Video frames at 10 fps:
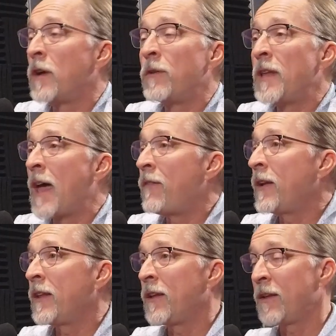Joan, do you have
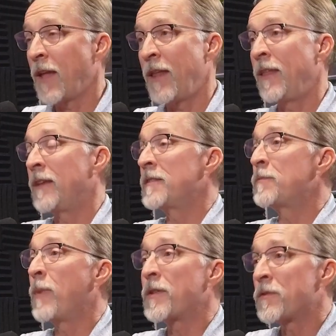anything
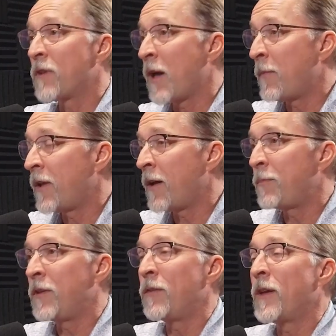special coming up?
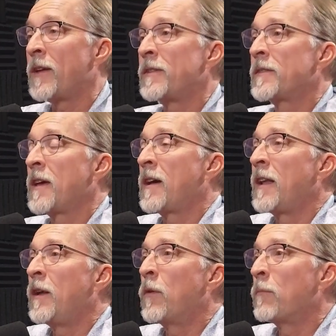Do you guys, I
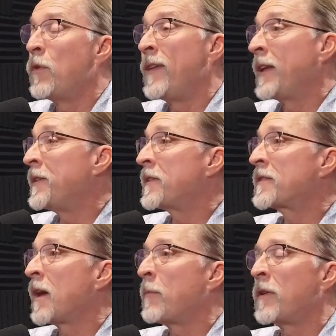know we're moving into
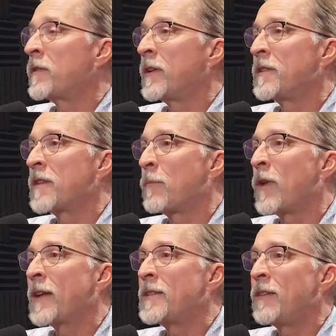summer. Are there any summer
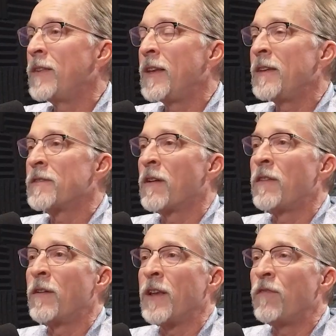activities? Are
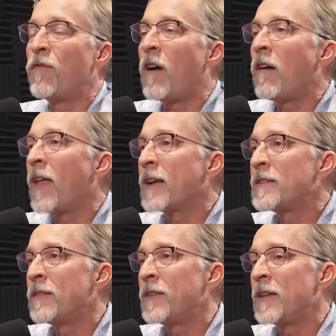there any fall
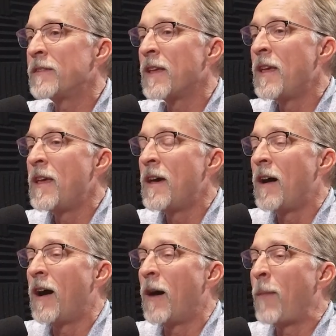activities?
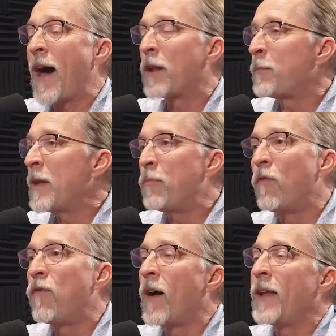How do people
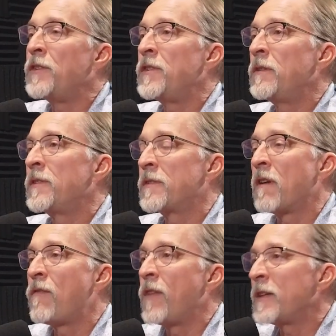find you? Is there
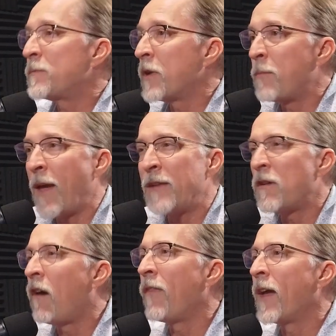a Facebook page?
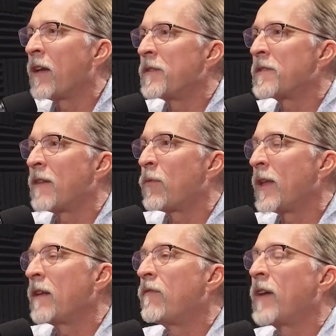All that good stuff where they can